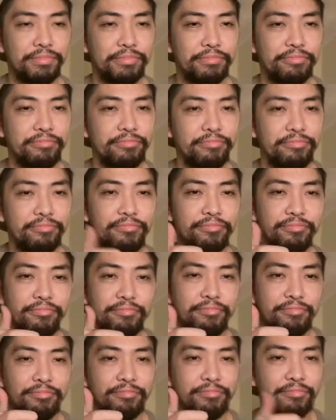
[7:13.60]

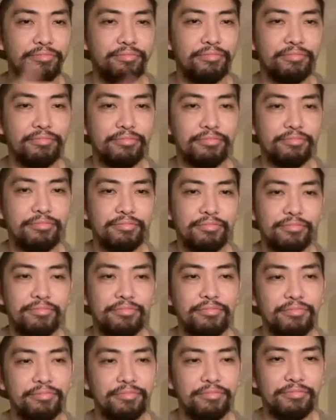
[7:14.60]

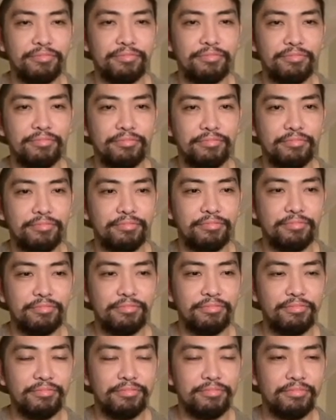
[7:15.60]

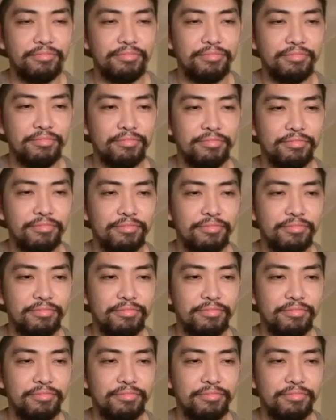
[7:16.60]
This person isn't speaking.